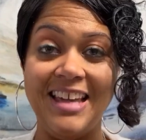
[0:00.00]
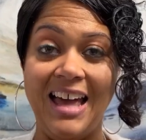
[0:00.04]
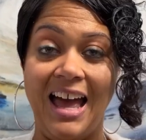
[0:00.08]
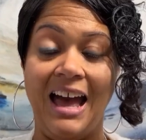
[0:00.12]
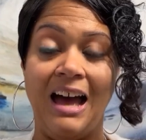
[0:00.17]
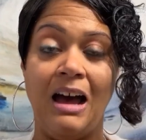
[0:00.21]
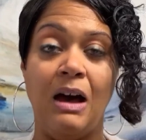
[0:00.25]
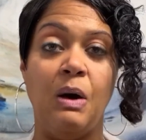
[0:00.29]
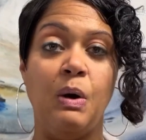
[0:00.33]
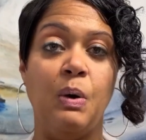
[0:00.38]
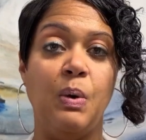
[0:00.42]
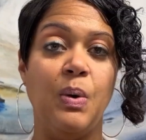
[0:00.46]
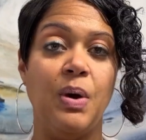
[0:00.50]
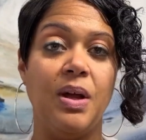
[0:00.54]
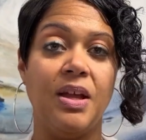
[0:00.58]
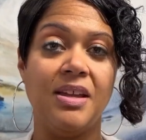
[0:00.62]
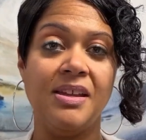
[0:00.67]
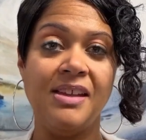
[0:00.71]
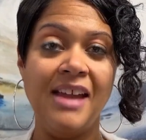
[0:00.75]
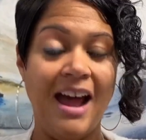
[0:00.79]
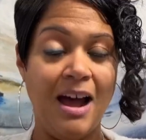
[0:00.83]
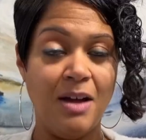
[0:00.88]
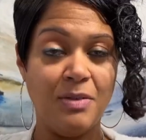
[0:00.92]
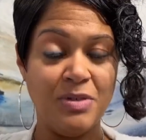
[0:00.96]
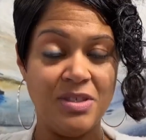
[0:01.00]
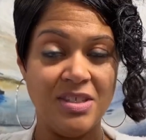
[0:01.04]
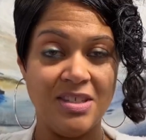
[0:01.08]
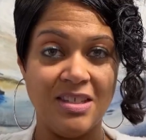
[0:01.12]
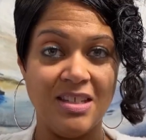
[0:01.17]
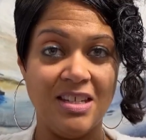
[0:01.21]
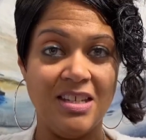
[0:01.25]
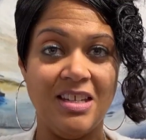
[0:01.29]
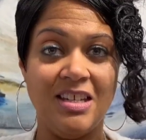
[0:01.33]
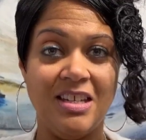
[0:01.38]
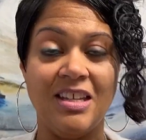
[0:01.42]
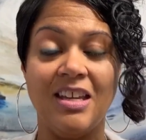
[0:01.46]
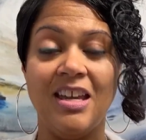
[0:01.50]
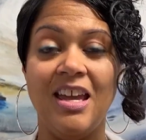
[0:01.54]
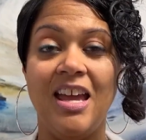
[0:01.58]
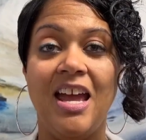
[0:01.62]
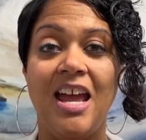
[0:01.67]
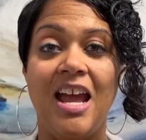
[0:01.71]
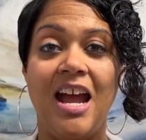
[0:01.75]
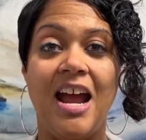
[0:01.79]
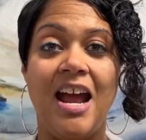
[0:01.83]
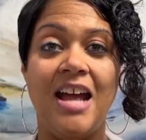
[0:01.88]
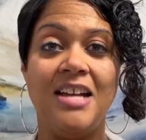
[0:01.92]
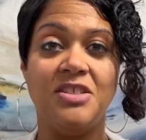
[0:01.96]
out counseling
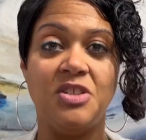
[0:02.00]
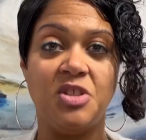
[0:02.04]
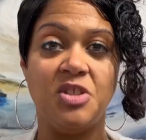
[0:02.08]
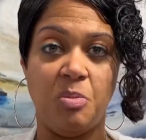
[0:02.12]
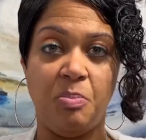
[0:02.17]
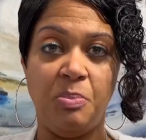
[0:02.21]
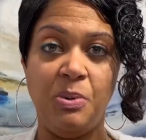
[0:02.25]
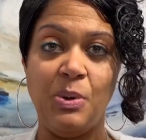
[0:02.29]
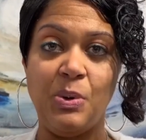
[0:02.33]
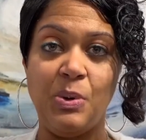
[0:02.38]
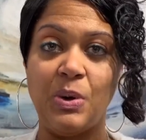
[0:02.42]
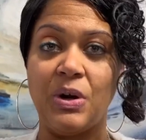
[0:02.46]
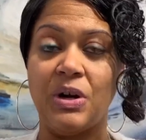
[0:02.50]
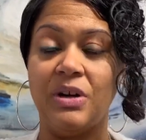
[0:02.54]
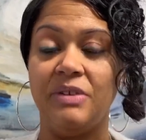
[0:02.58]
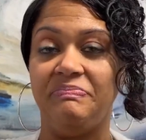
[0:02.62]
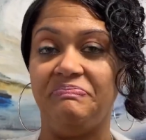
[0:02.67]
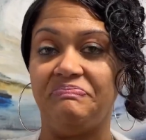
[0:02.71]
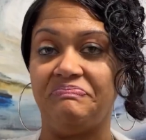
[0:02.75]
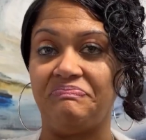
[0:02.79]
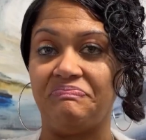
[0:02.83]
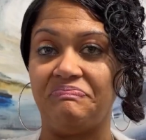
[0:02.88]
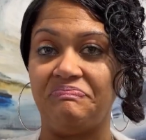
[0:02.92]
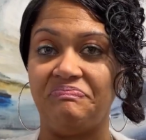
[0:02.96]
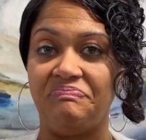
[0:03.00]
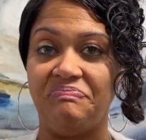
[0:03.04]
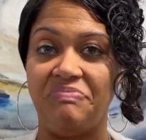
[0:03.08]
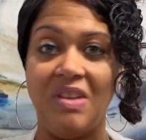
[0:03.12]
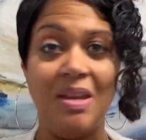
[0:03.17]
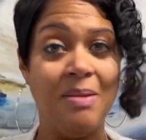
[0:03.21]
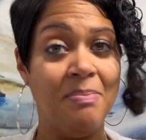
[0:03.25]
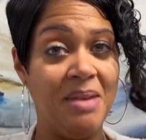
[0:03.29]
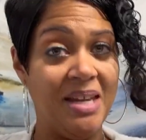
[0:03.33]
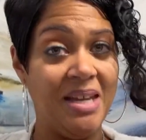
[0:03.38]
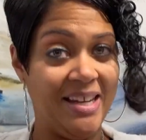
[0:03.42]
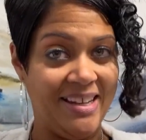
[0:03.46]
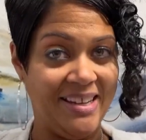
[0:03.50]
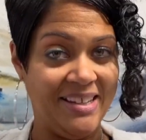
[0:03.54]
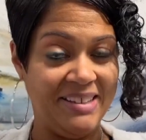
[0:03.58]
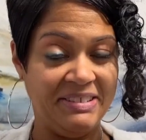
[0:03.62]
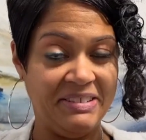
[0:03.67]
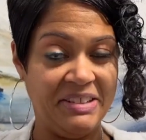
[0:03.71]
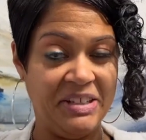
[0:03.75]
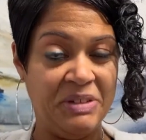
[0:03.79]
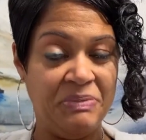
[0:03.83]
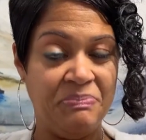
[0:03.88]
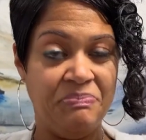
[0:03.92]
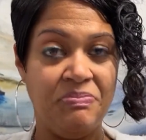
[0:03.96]
and support
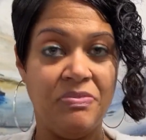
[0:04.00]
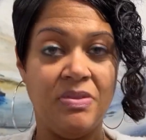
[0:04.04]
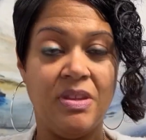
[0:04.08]
immediately